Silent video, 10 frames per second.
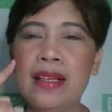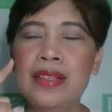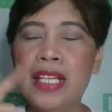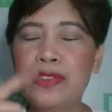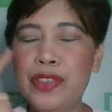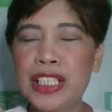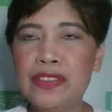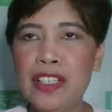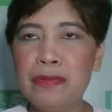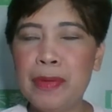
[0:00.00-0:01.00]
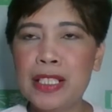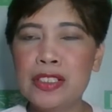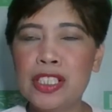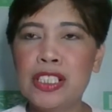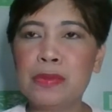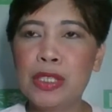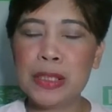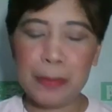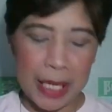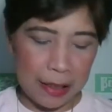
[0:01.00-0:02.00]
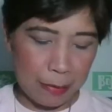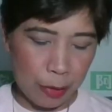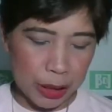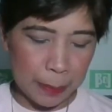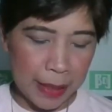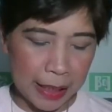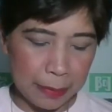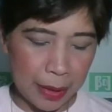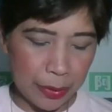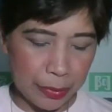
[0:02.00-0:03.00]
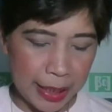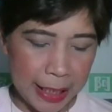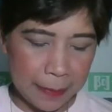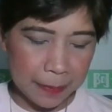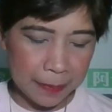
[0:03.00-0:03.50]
that 45 pesos multiplied by 3,